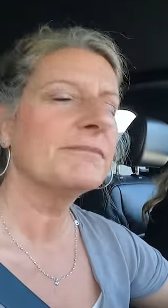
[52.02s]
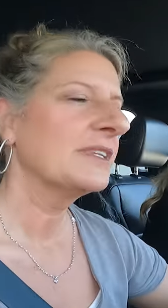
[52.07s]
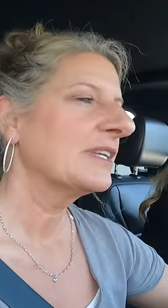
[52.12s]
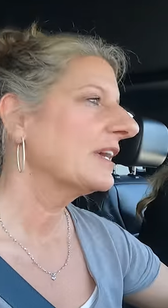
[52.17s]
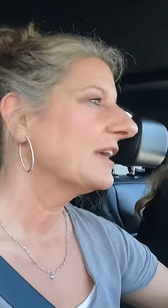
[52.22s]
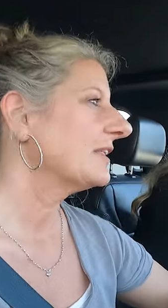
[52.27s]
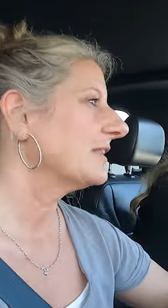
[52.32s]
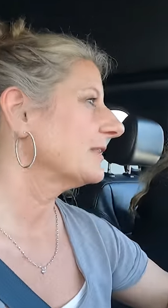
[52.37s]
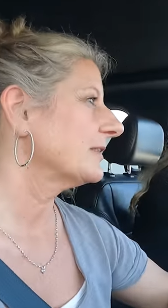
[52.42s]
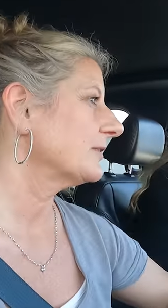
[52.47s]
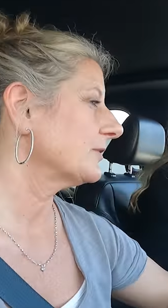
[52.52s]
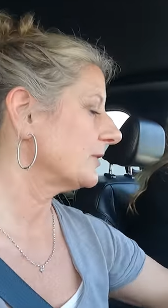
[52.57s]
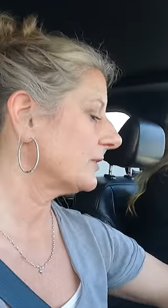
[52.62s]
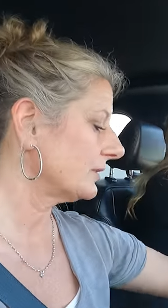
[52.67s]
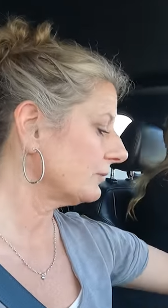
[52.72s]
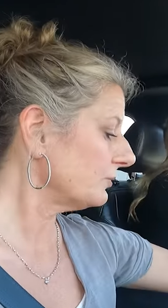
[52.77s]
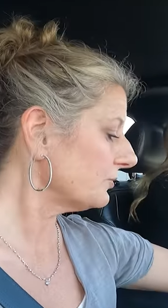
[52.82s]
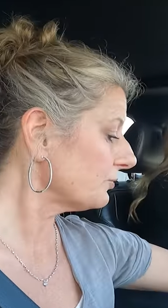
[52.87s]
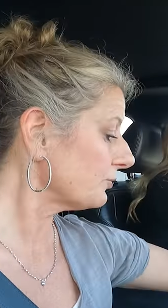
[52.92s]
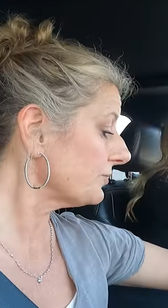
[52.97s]
Probably is.
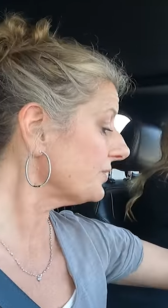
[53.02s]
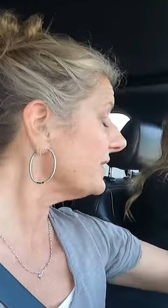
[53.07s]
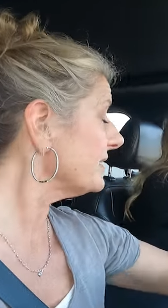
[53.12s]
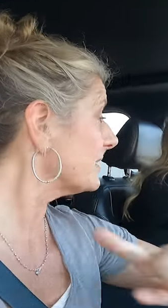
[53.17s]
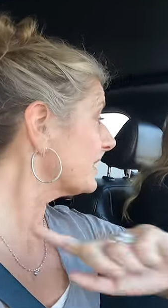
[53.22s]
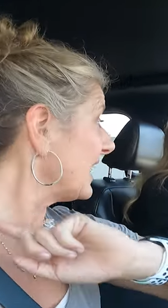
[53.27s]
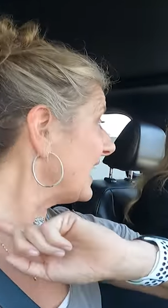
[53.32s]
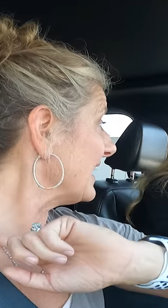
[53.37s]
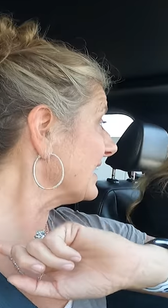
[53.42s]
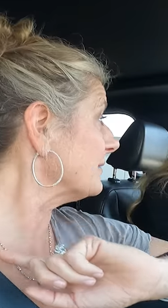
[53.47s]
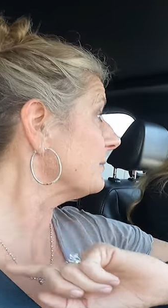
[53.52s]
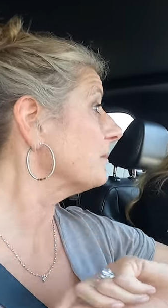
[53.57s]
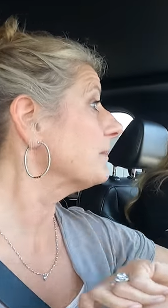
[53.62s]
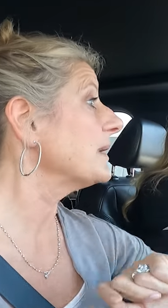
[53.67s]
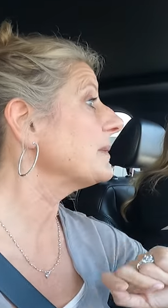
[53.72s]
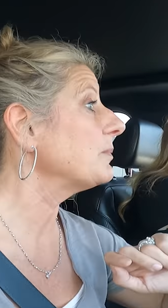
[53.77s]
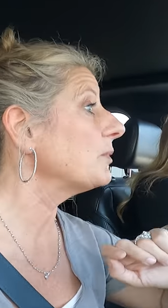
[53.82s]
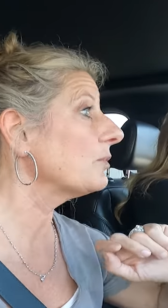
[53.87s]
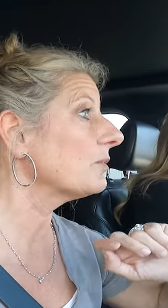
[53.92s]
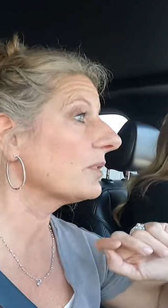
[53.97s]
There was already a line.
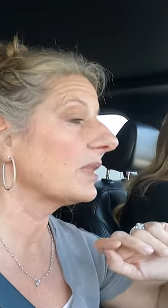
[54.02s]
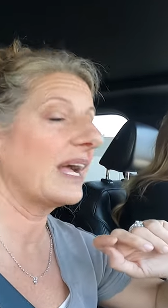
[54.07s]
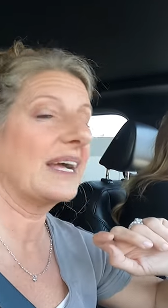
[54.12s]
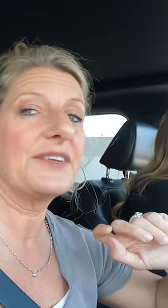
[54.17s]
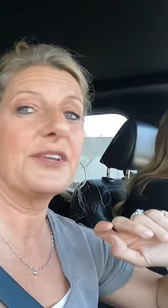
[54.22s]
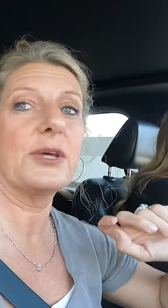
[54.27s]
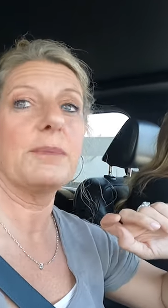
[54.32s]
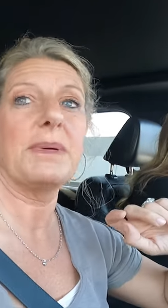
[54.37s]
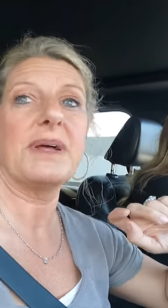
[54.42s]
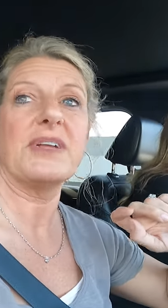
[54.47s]
People lined